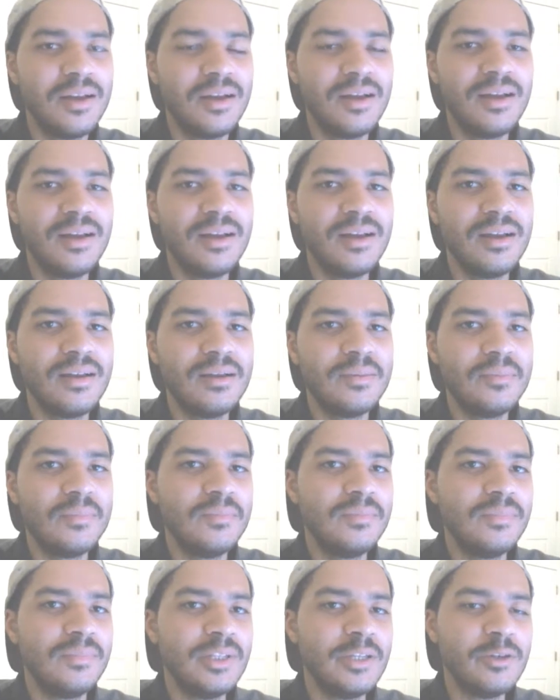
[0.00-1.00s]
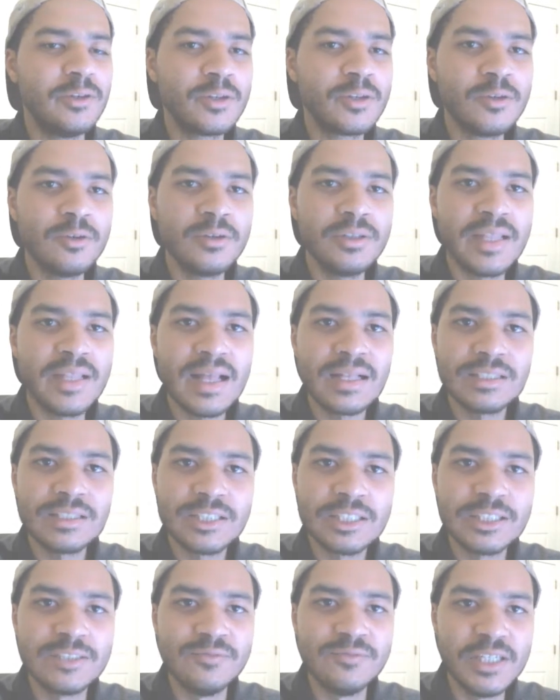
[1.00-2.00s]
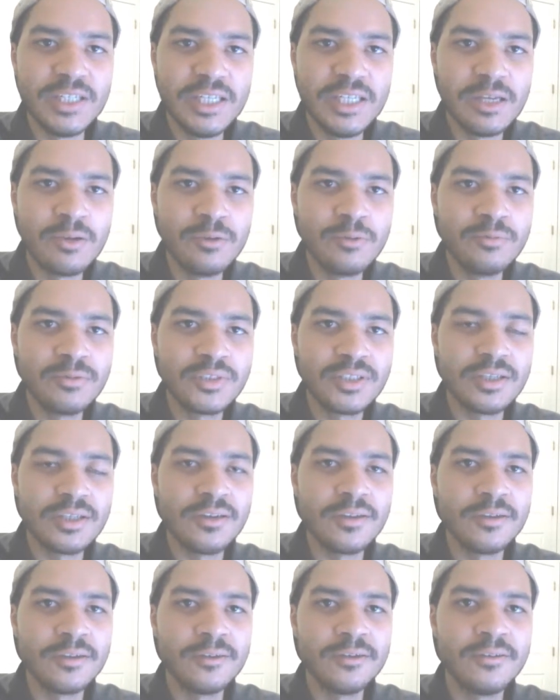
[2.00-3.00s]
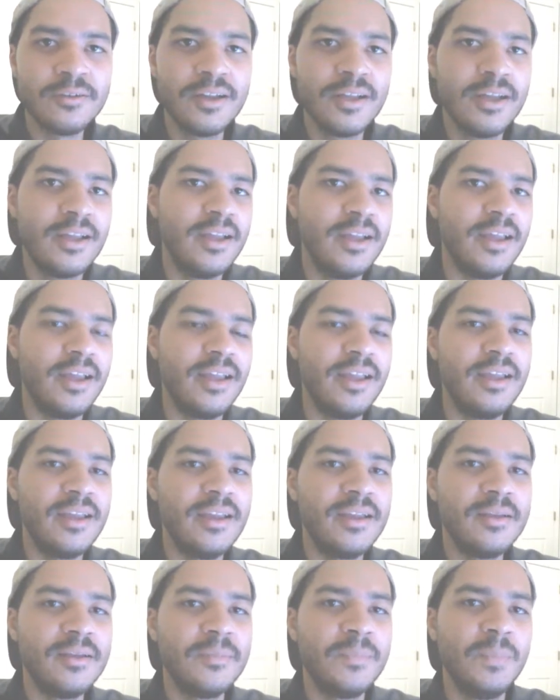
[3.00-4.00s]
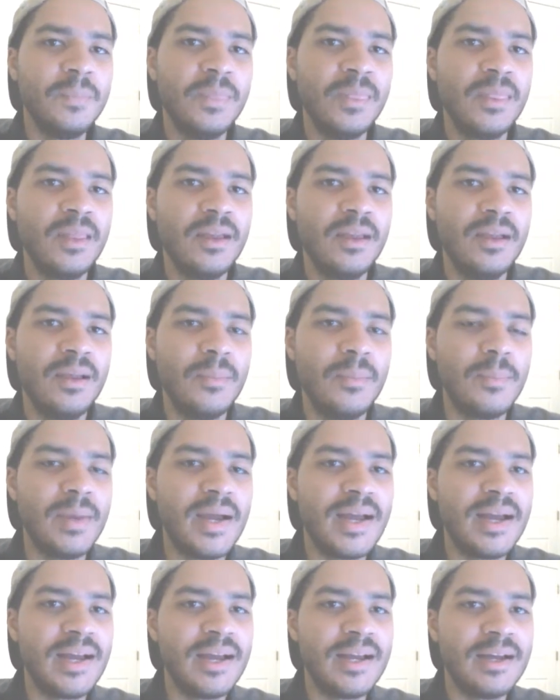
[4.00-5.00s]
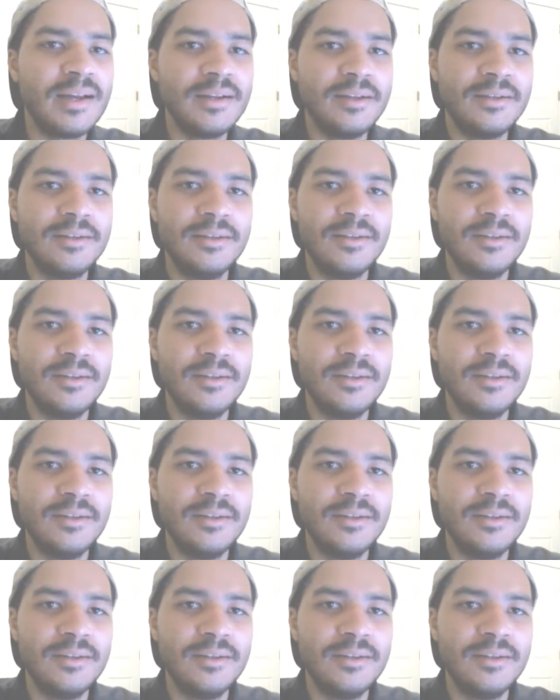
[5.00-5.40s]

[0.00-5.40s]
um, lyrical analysis videos of her and my